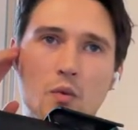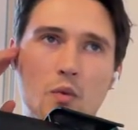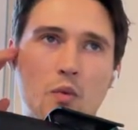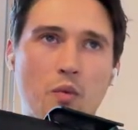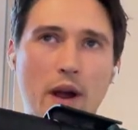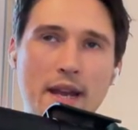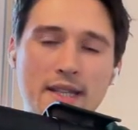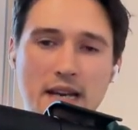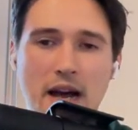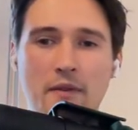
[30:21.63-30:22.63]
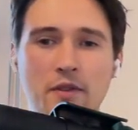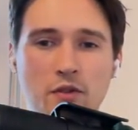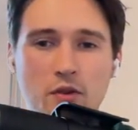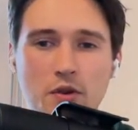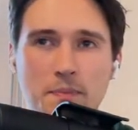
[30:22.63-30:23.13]
ways how
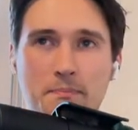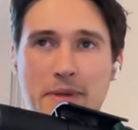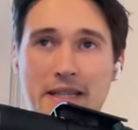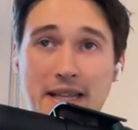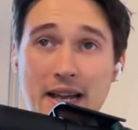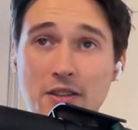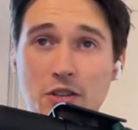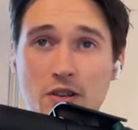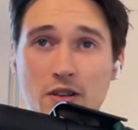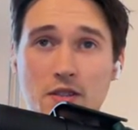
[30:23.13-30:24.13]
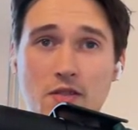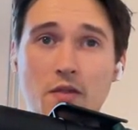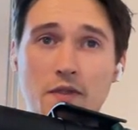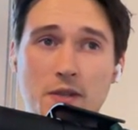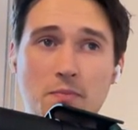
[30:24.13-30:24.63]
you could potentially
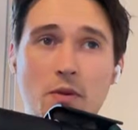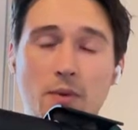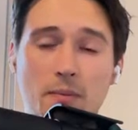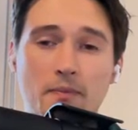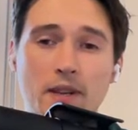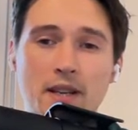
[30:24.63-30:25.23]
solve this problem.